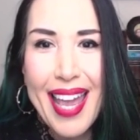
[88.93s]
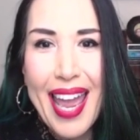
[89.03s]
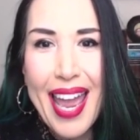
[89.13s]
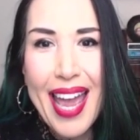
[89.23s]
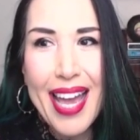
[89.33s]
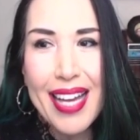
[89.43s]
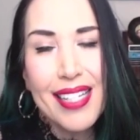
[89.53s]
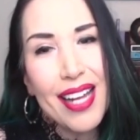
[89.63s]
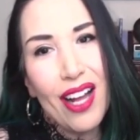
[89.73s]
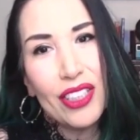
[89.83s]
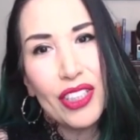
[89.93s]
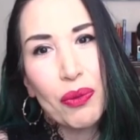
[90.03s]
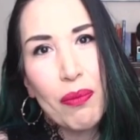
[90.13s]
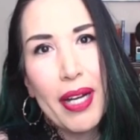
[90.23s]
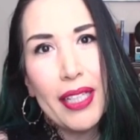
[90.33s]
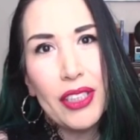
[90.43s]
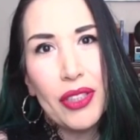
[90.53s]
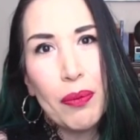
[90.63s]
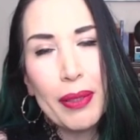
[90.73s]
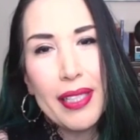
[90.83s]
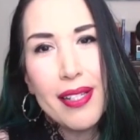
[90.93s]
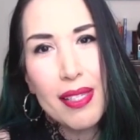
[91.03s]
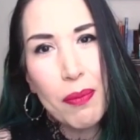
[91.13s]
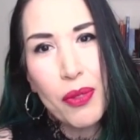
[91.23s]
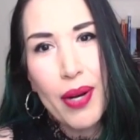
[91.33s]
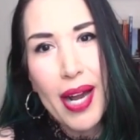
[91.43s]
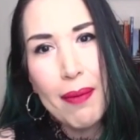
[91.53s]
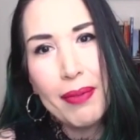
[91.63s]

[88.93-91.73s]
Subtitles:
And I'll just remind you to please subscribe,